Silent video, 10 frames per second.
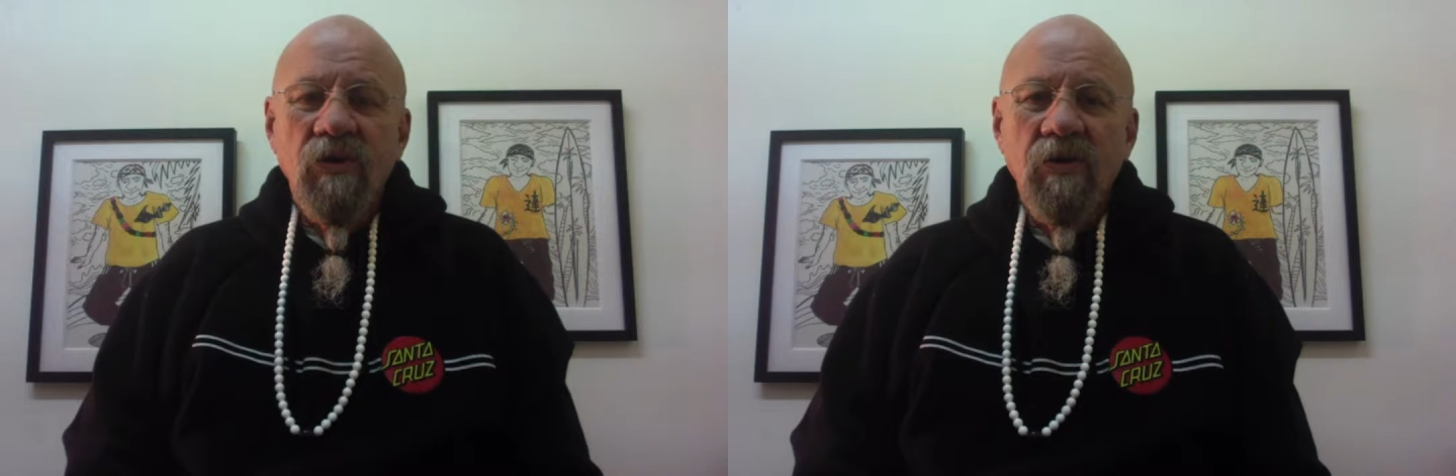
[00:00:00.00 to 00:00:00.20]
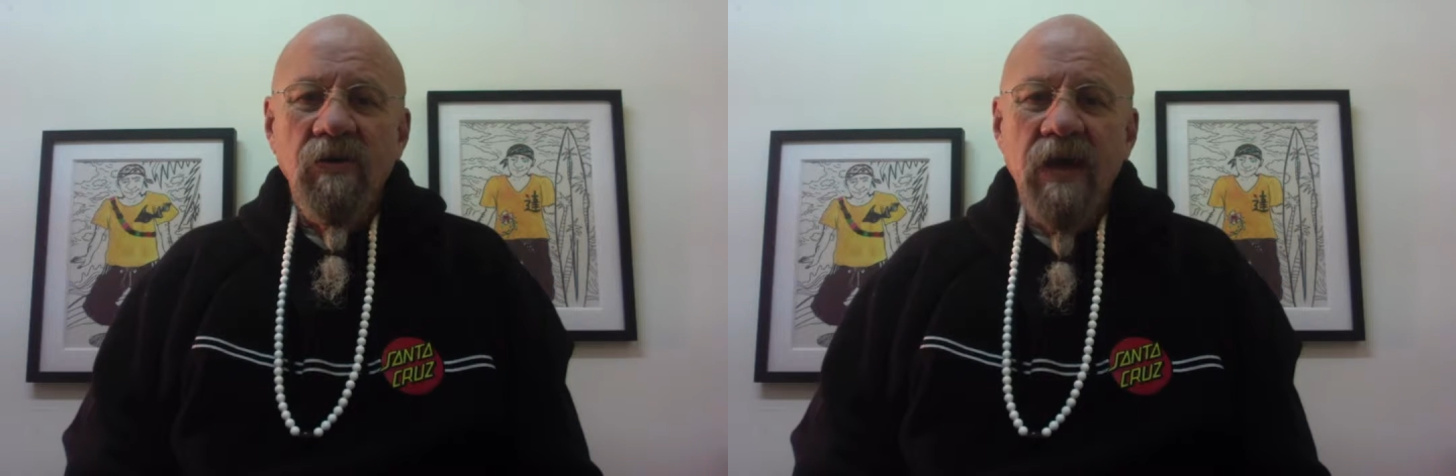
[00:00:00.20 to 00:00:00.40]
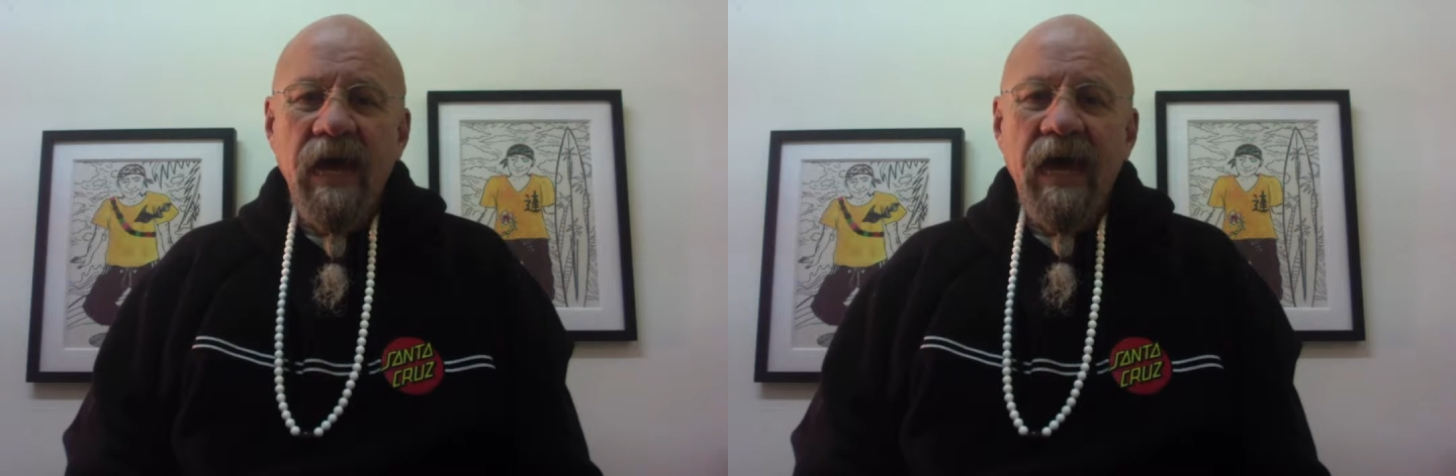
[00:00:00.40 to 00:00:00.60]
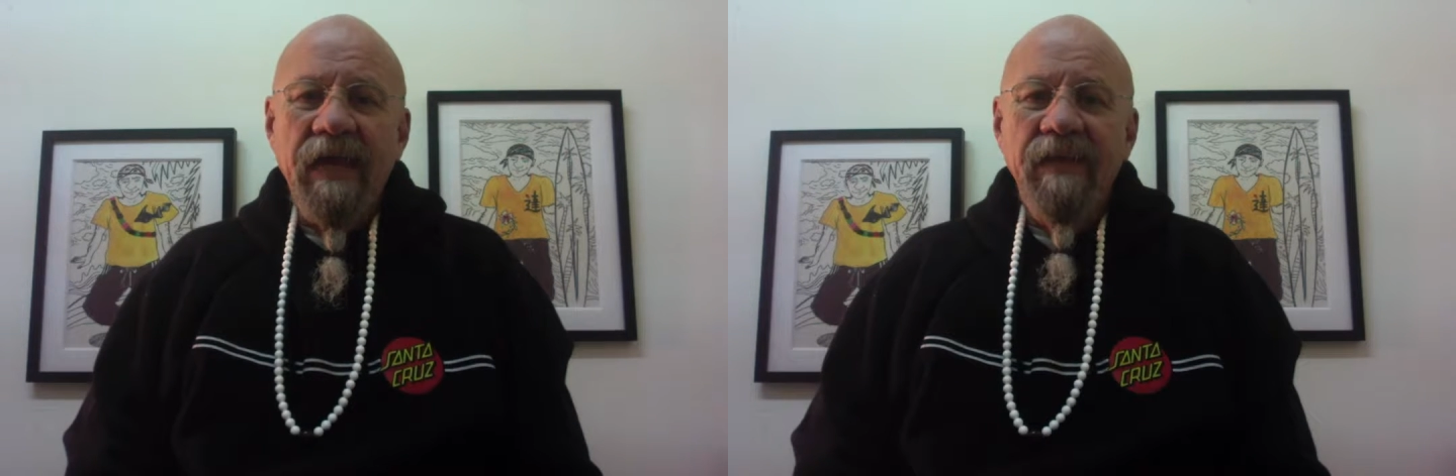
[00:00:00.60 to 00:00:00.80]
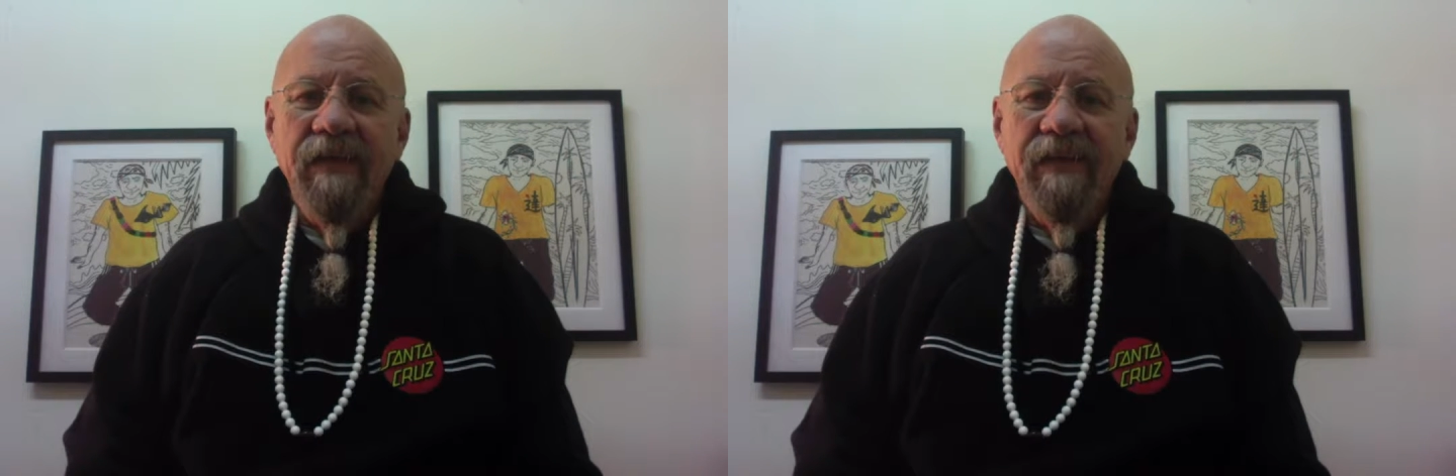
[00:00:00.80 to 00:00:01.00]
are
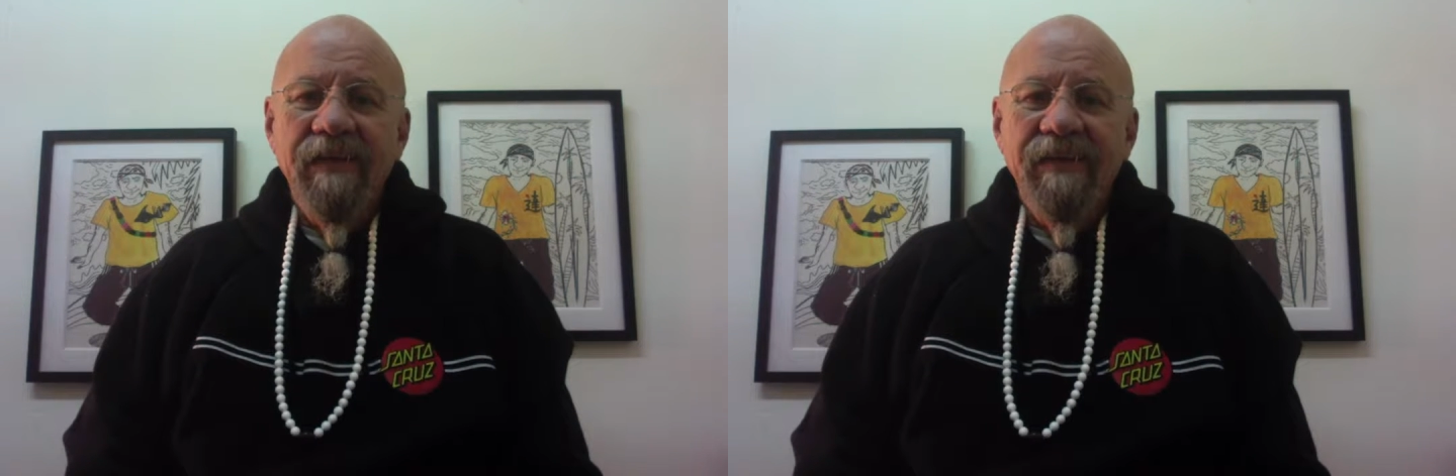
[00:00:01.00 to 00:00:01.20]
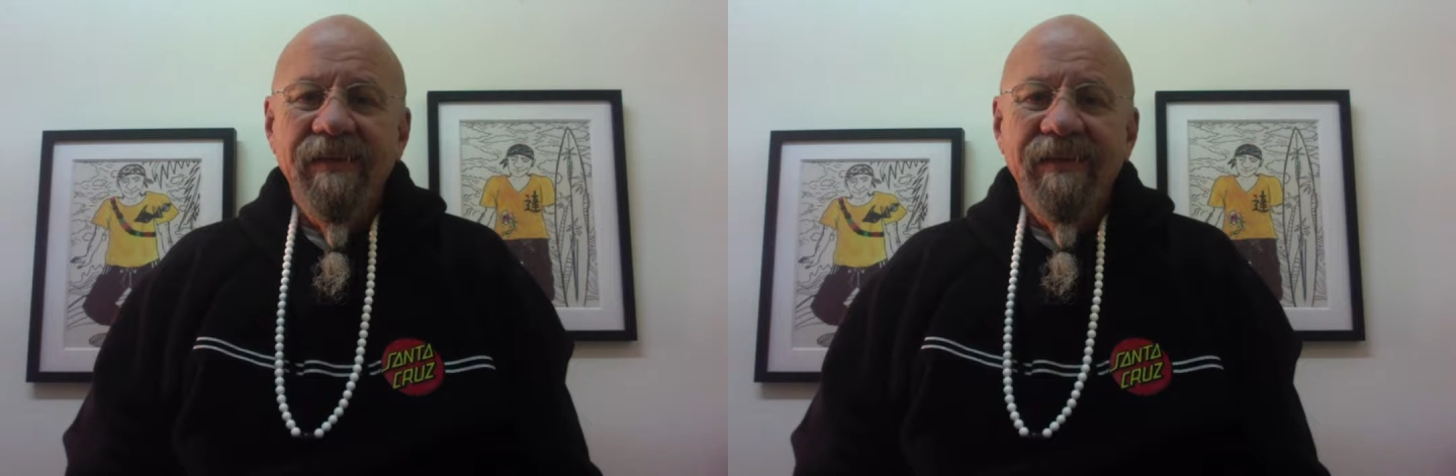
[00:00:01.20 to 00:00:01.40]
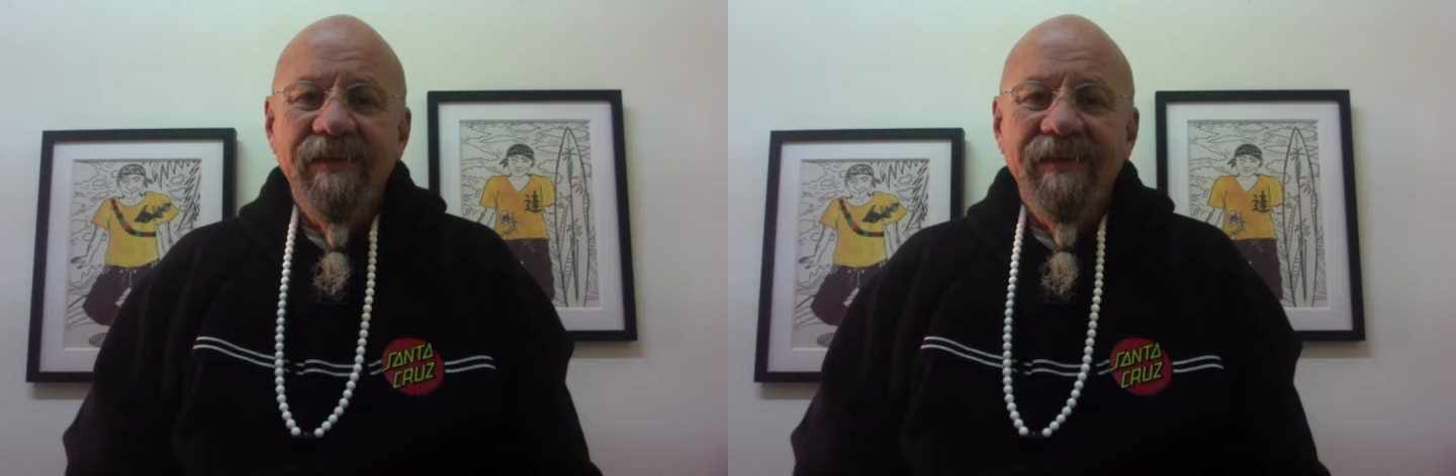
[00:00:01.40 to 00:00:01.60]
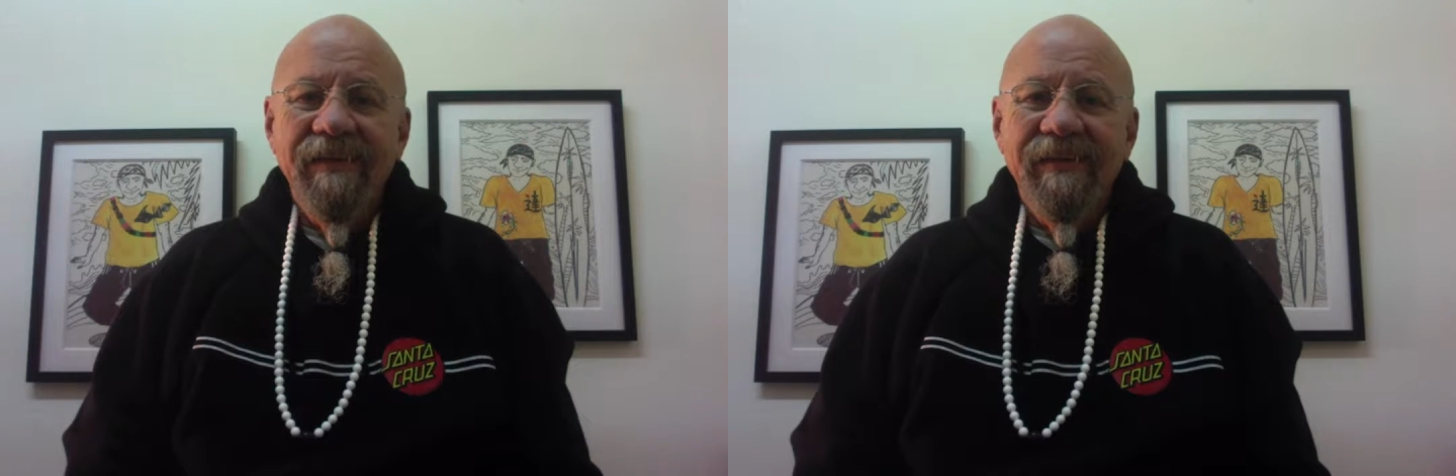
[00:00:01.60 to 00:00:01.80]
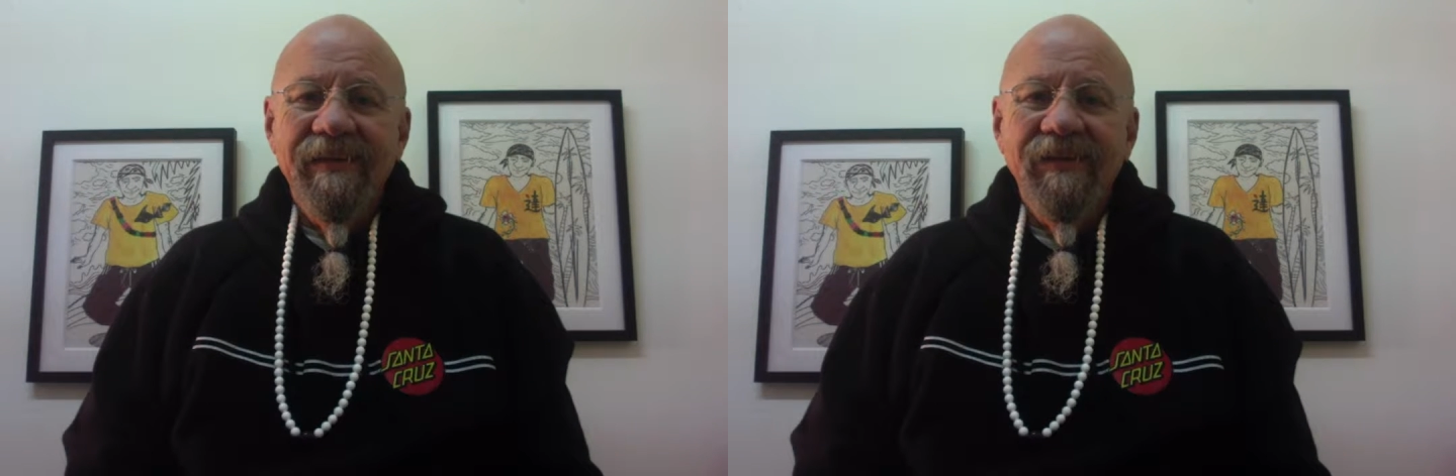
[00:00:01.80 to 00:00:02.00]
not
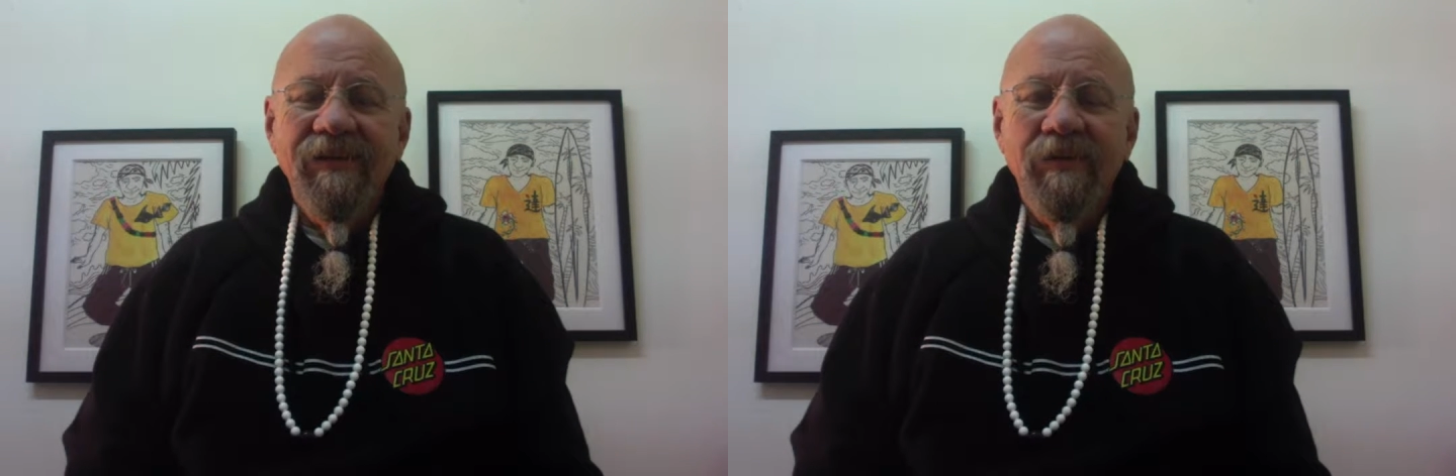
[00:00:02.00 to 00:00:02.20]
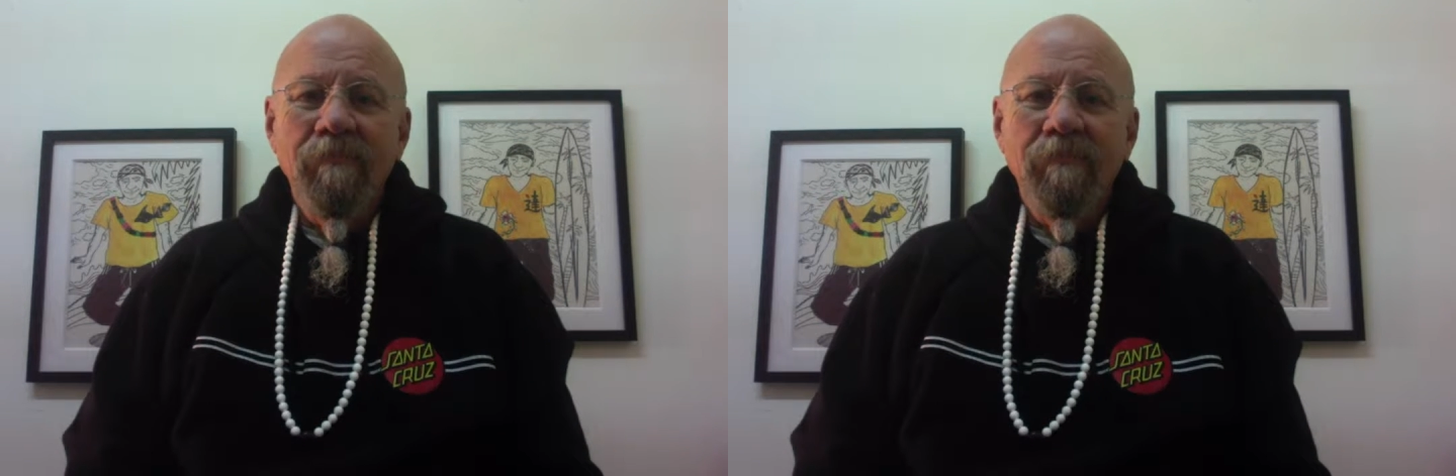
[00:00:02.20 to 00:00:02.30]
the